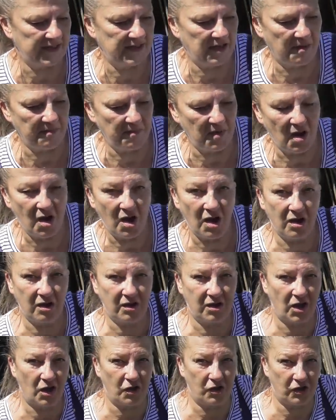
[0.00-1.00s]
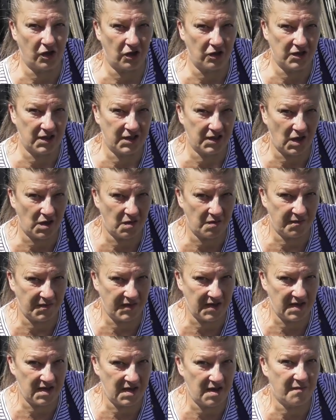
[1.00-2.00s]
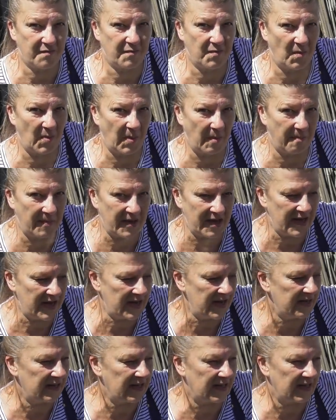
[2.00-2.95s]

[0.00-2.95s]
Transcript: some Coco Sophie for the bean,